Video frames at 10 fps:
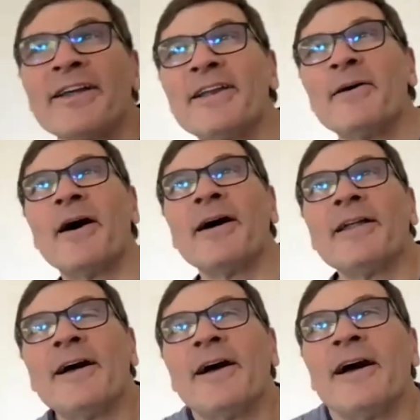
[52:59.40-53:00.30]
you know, I,
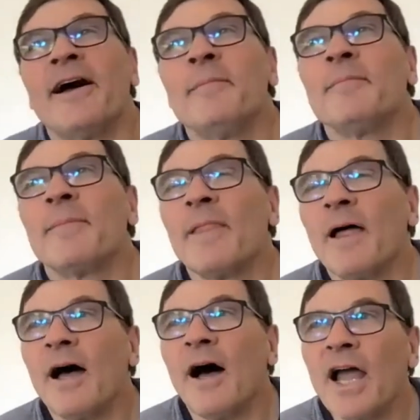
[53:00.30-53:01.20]
I'm,
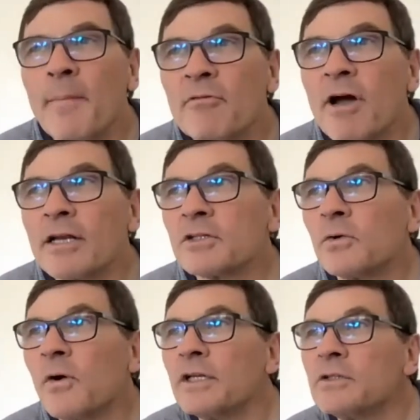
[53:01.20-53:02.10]
I am a
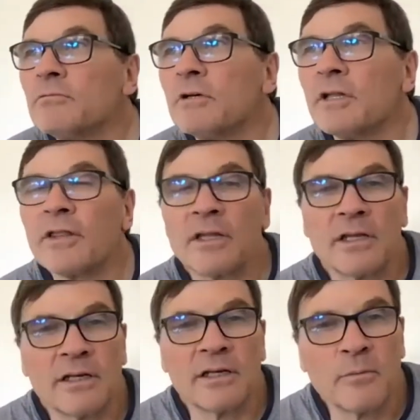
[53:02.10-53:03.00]
radical. I do really think
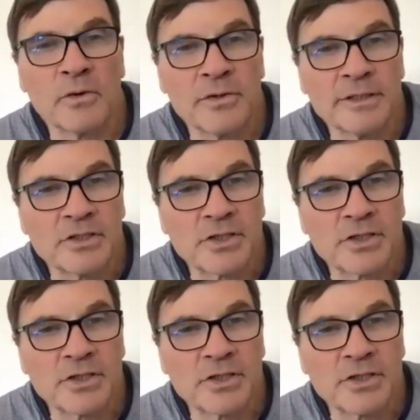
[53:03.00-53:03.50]
that the world needs to